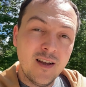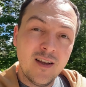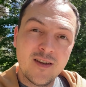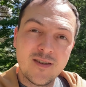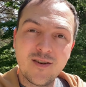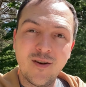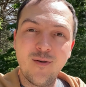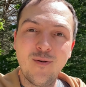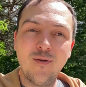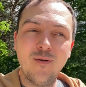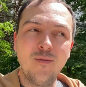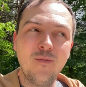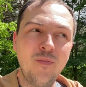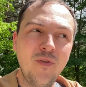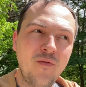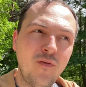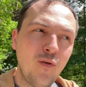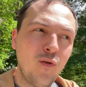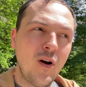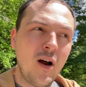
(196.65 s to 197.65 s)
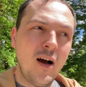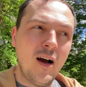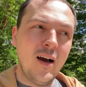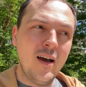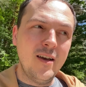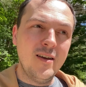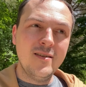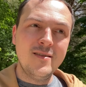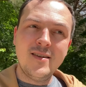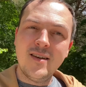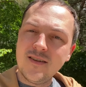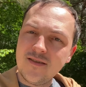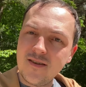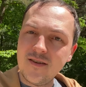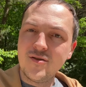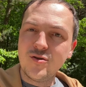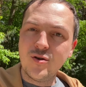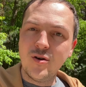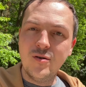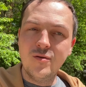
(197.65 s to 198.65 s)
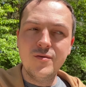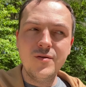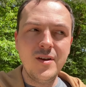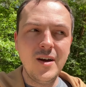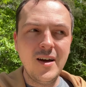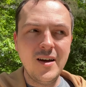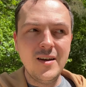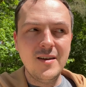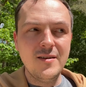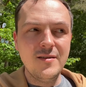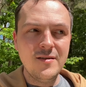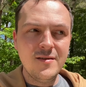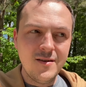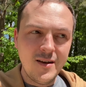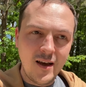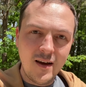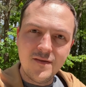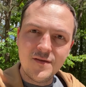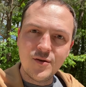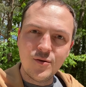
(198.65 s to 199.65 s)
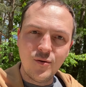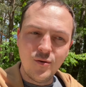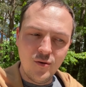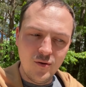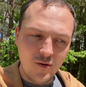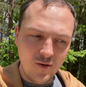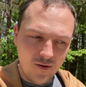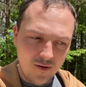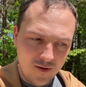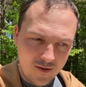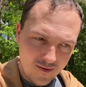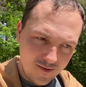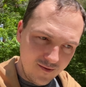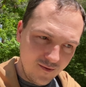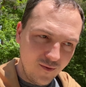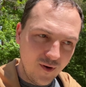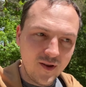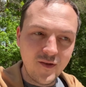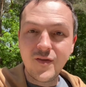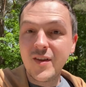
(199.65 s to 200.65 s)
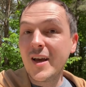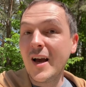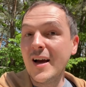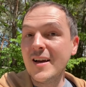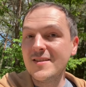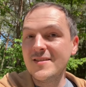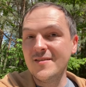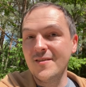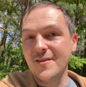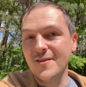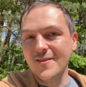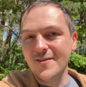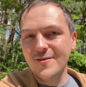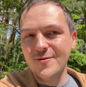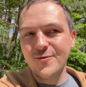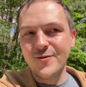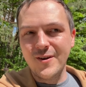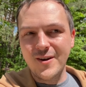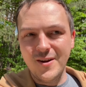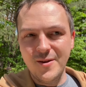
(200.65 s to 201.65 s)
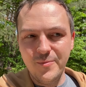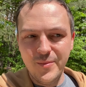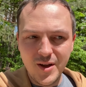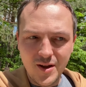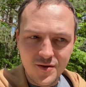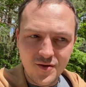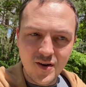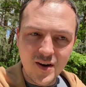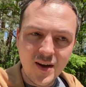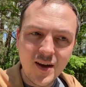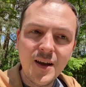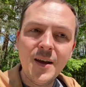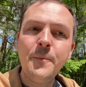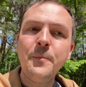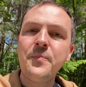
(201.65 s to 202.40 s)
So before I test a drone, I have to call one of the guys in the Ukrainian military,